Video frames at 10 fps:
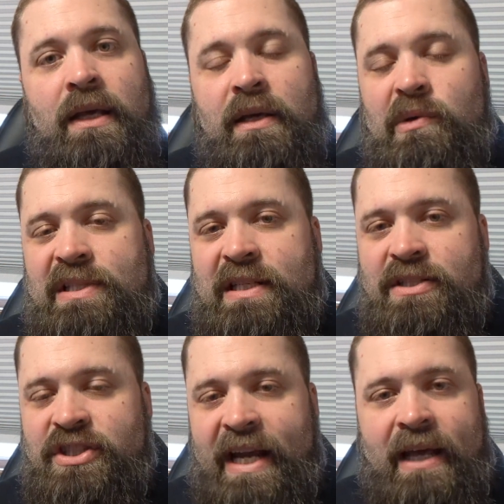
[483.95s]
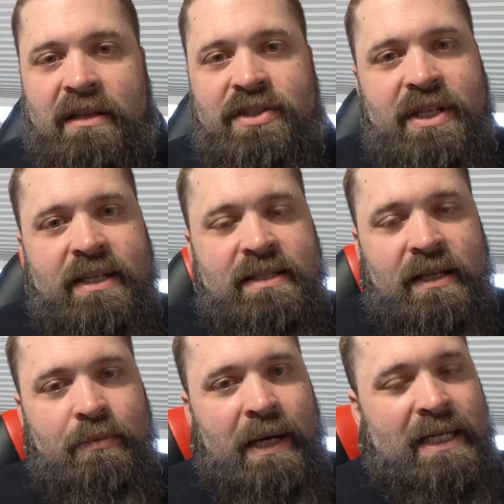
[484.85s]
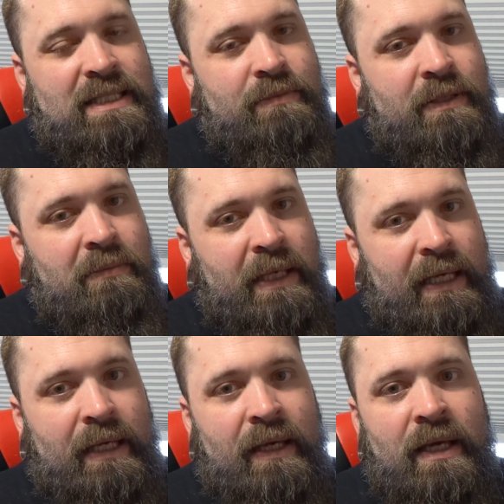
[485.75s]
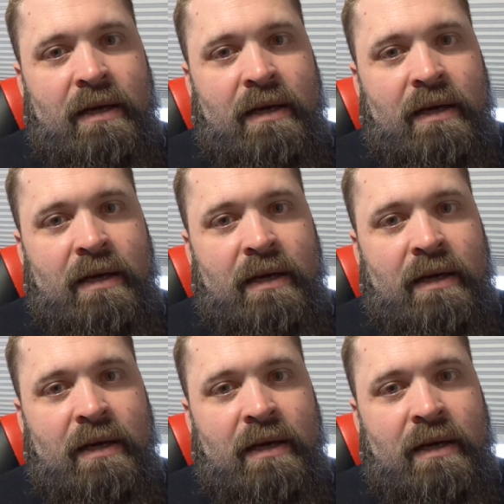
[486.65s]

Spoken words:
it was as challenging as it could possibly be